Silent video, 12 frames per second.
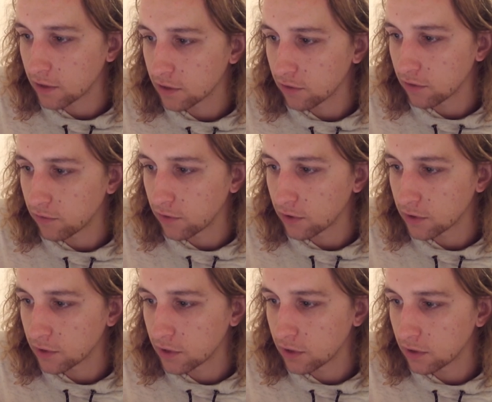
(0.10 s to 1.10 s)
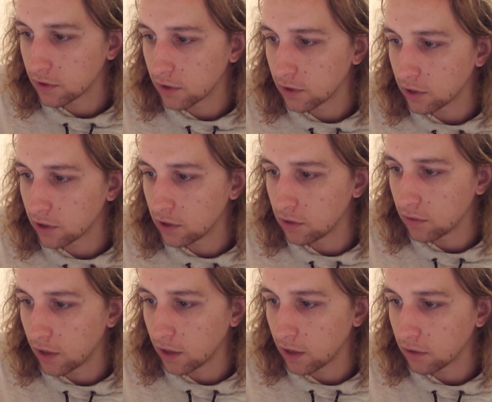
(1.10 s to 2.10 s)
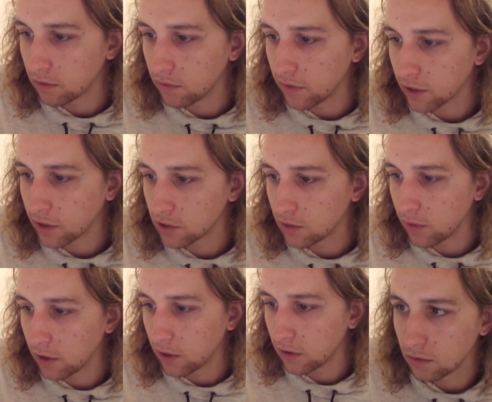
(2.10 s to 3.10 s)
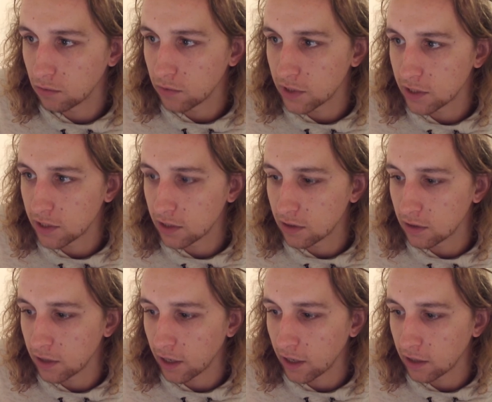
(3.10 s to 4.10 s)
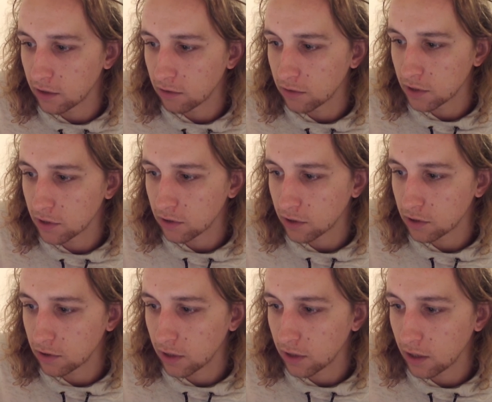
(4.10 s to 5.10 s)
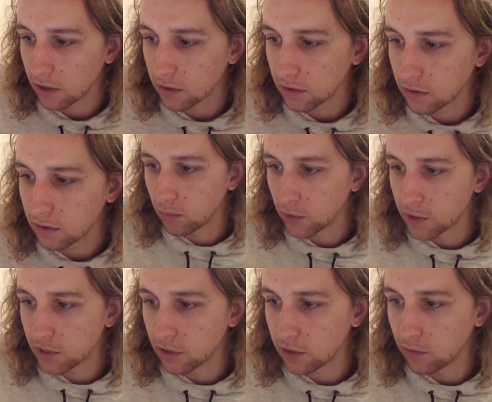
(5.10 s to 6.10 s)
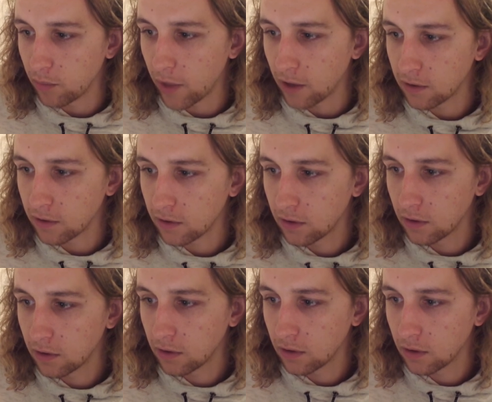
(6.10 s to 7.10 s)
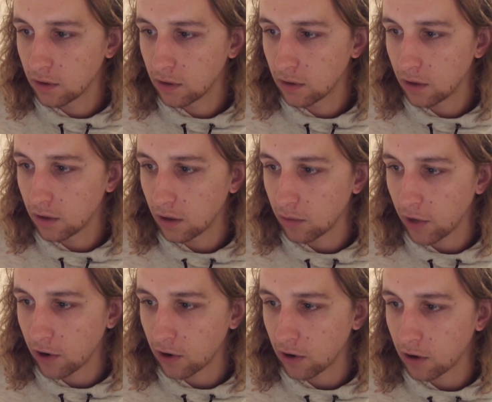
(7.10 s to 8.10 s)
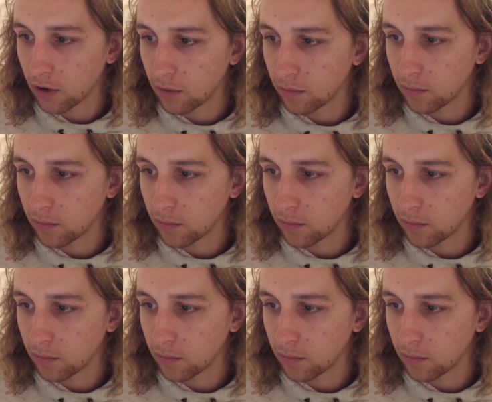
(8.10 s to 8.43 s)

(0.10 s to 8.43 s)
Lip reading: the first acute angle we've actually made. We see the 90-degree structure again. It's still bent, and my arm,